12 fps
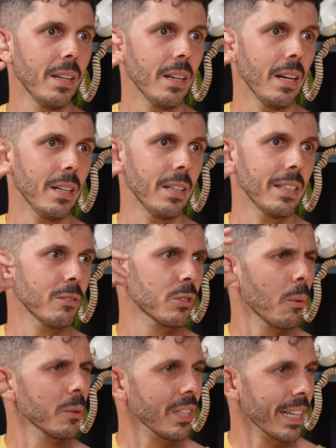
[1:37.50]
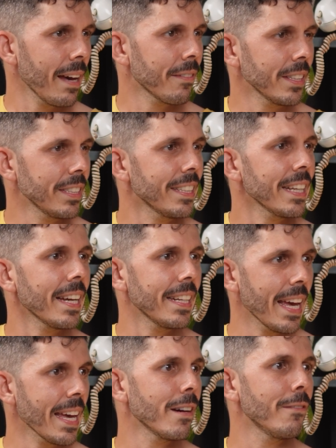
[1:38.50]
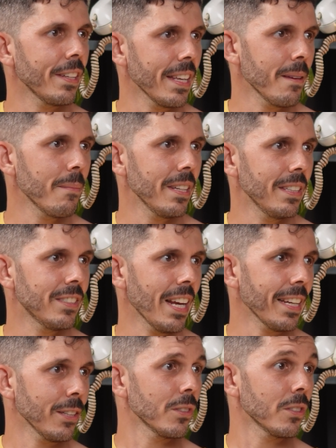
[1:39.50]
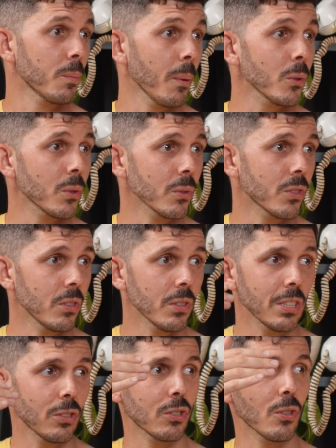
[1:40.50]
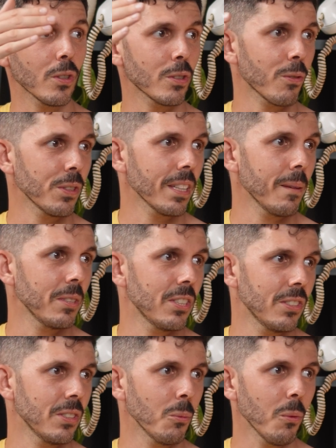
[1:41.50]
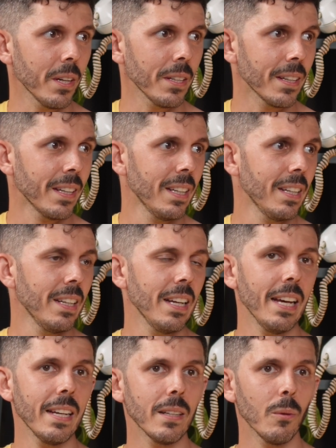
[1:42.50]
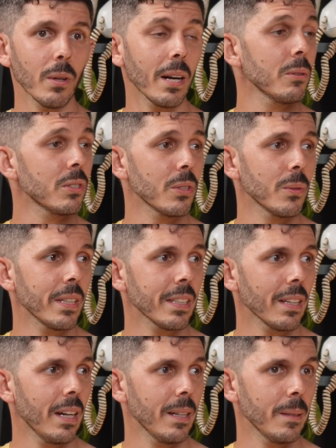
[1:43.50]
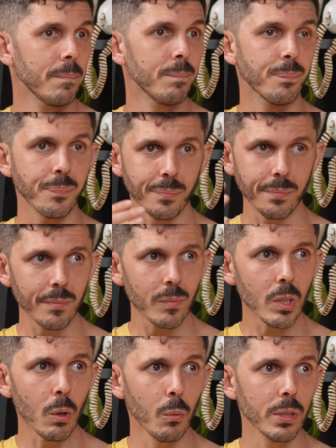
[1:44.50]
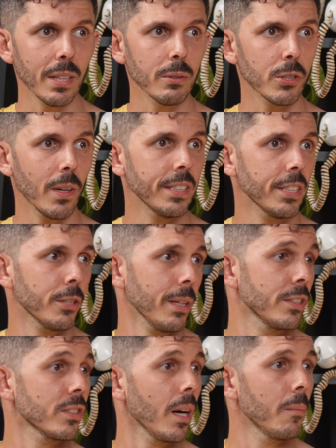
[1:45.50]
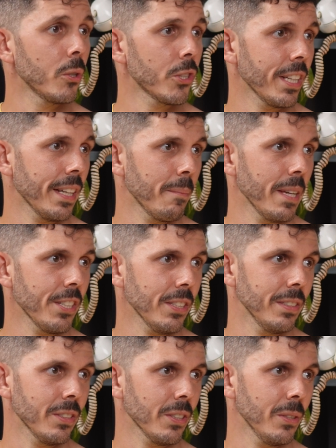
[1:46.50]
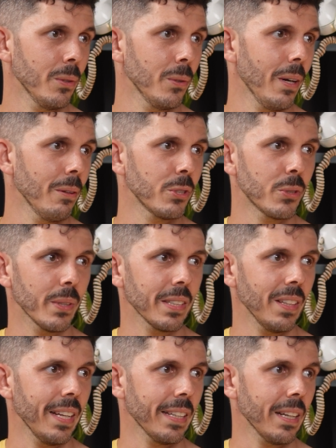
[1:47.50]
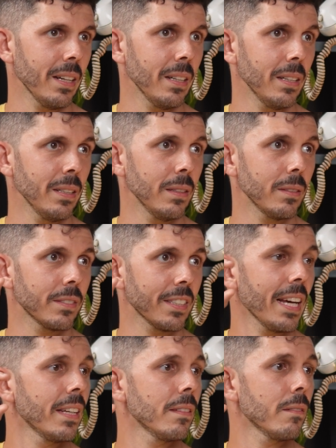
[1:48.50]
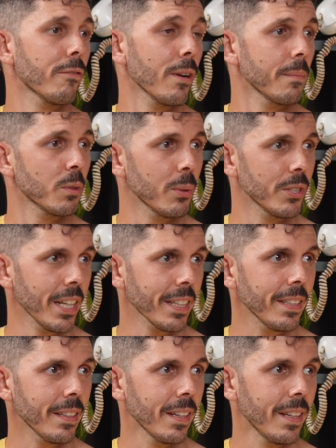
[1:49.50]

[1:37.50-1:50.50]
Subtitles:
it was almost like having the DNA of an image at your disposal. So you could search for the images you want. And what I was doing was I was trying to create stop motion animation. So I was doing like 10 frames per second.